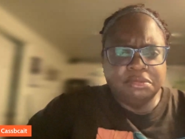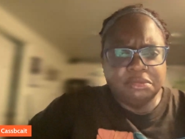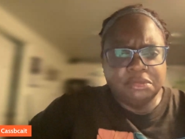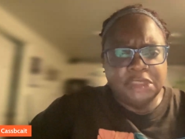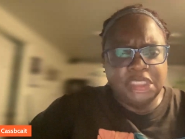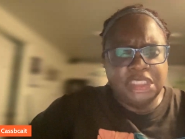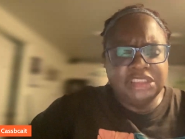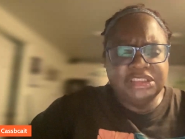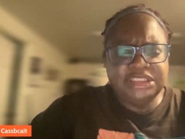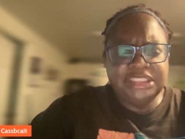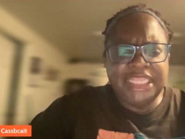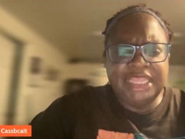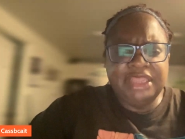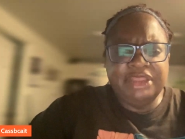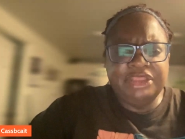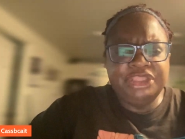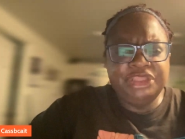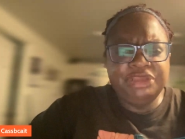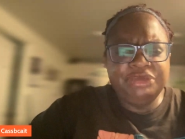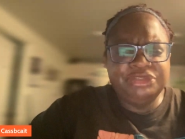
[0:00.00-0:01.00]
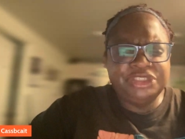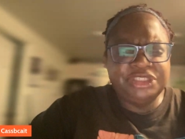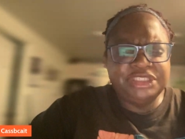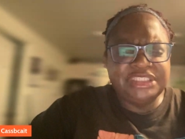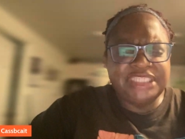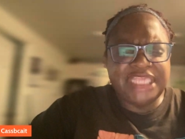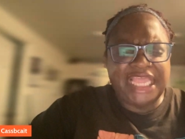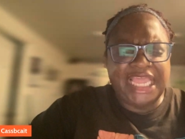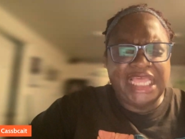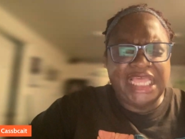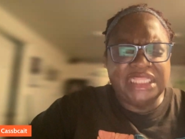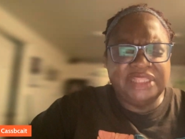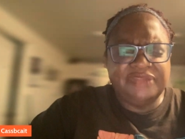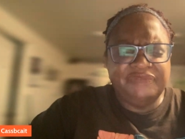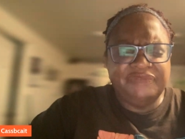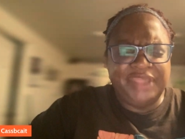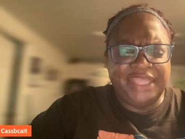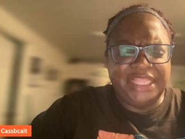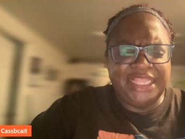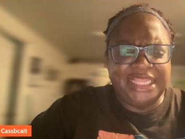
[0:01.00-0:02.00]
Because now you just
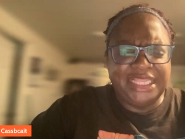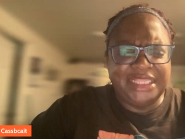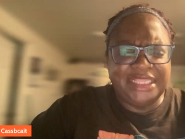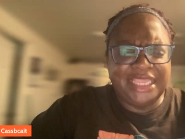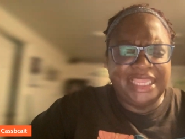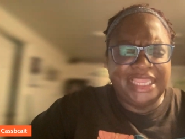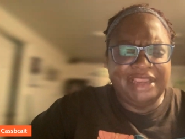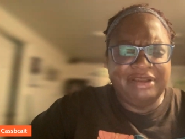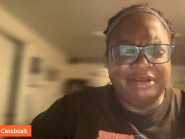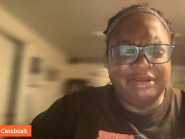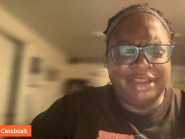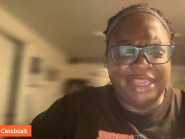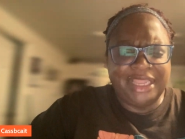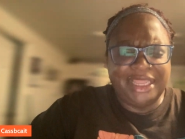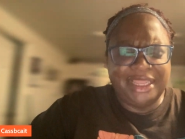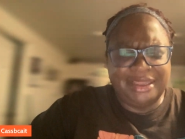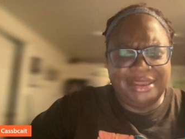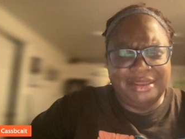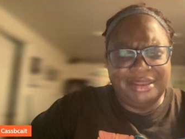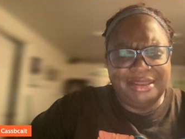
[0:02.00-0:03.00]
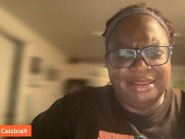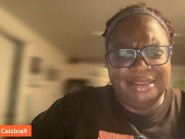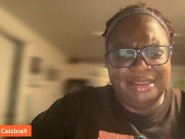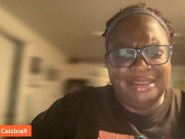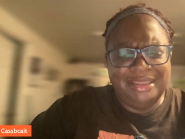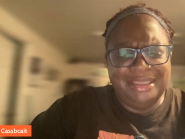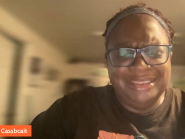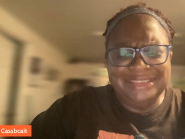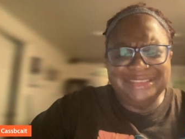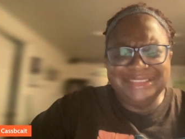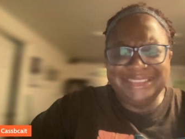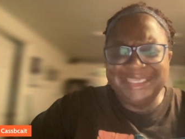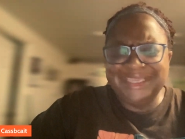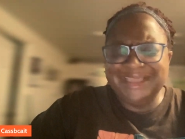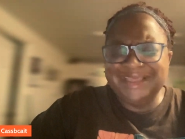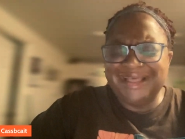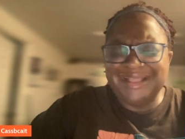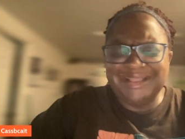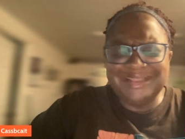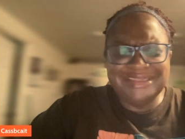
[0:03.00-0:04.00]
elevated, Keri. See,
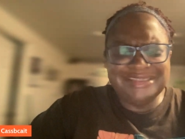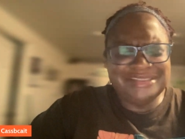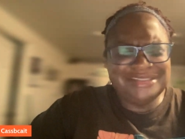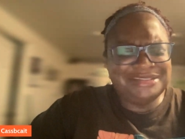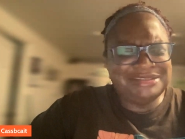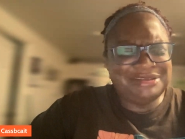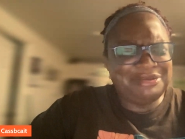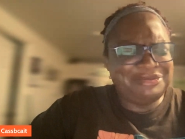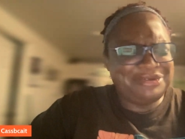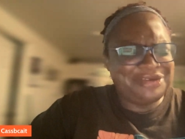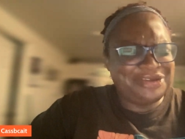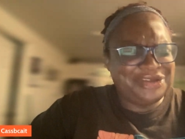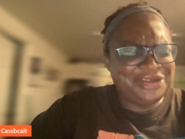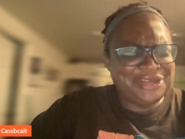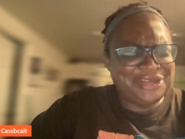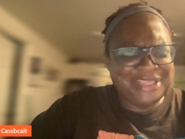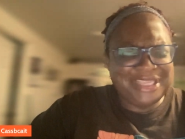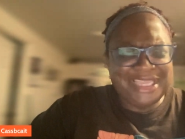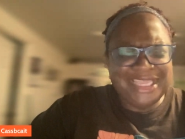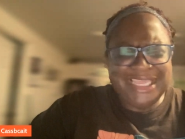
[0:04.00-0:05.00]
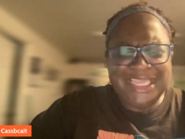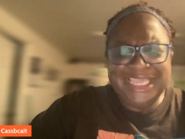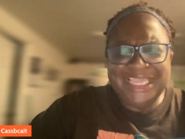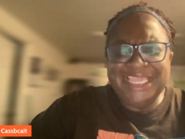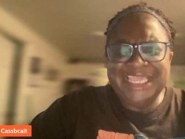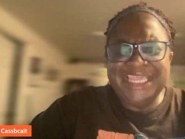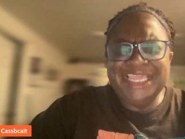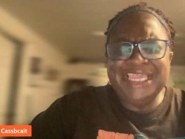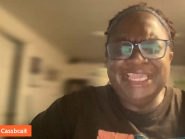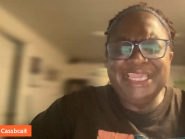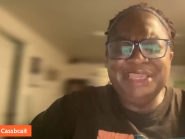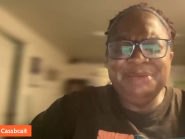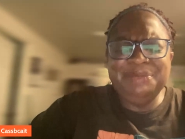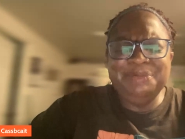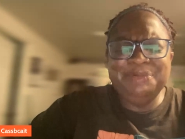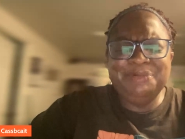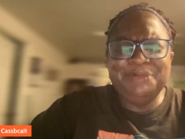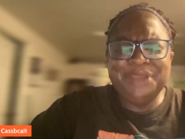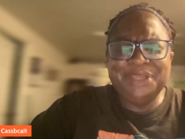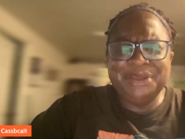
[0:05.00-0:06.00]
God is so good. He
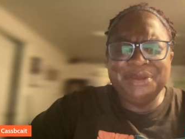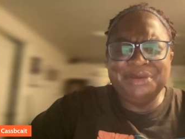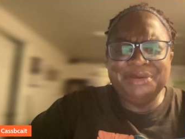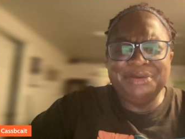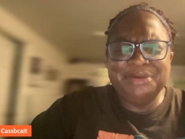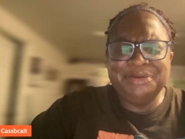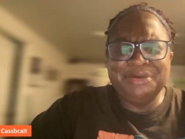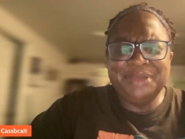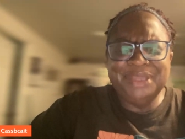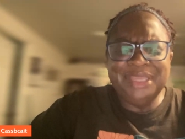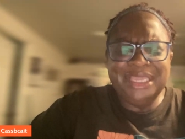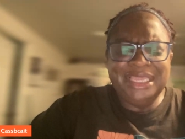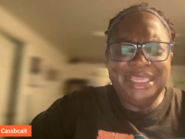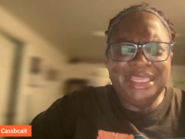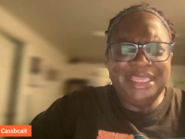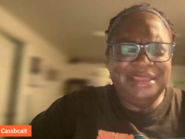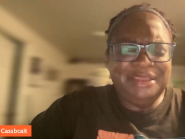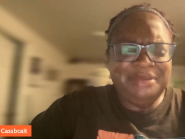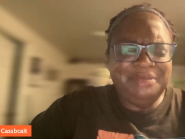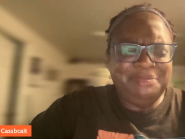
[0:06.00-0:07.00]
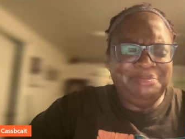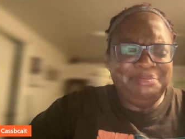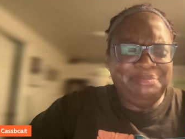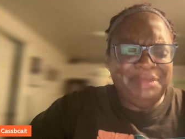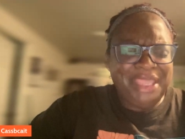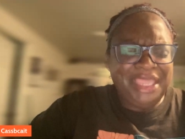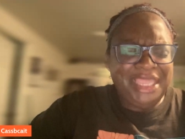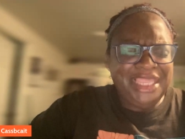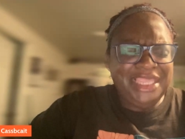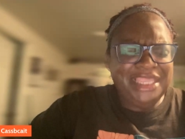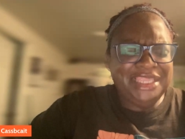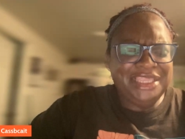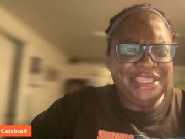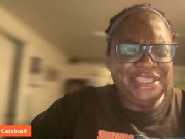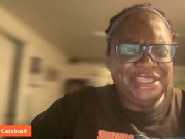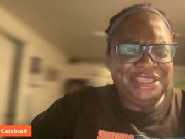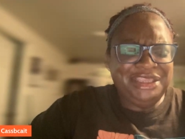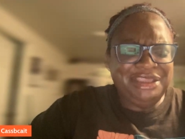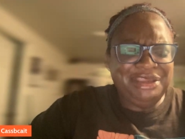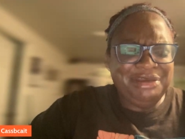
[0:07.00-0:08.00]
will make
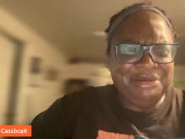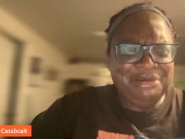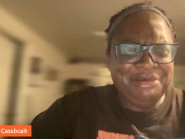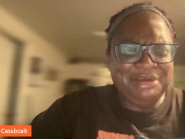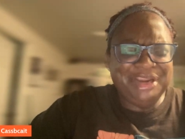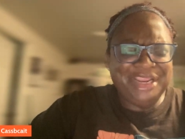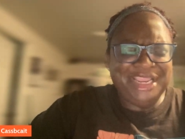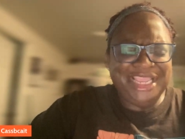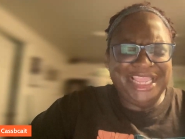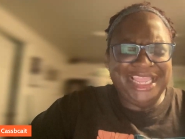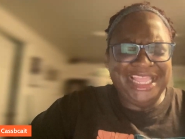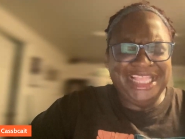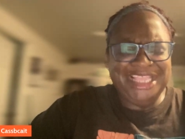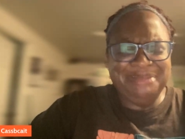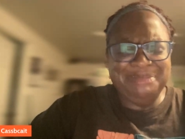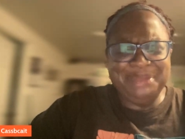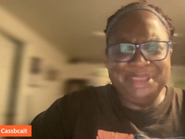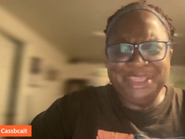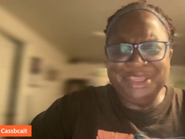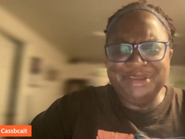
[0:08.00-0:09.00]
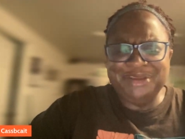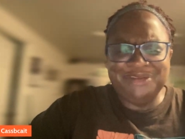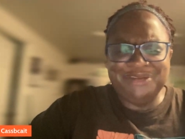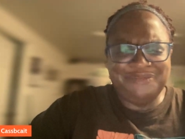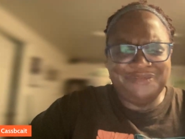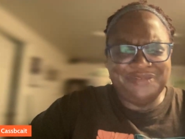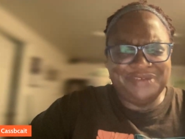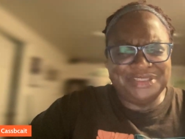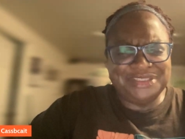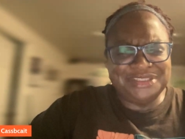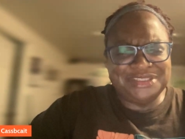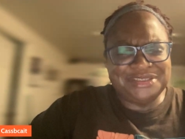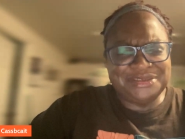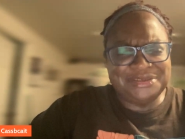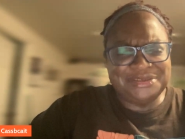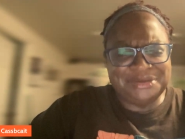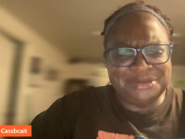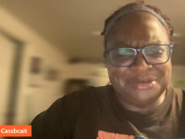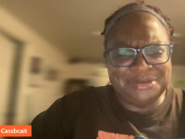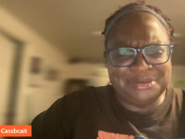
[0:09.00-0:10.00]
your enemy your
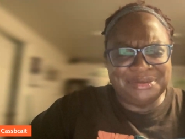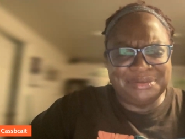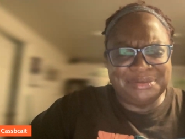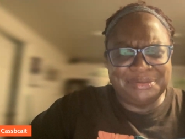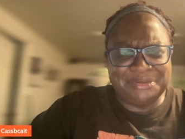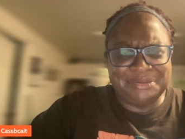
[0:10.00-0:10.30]
footstool.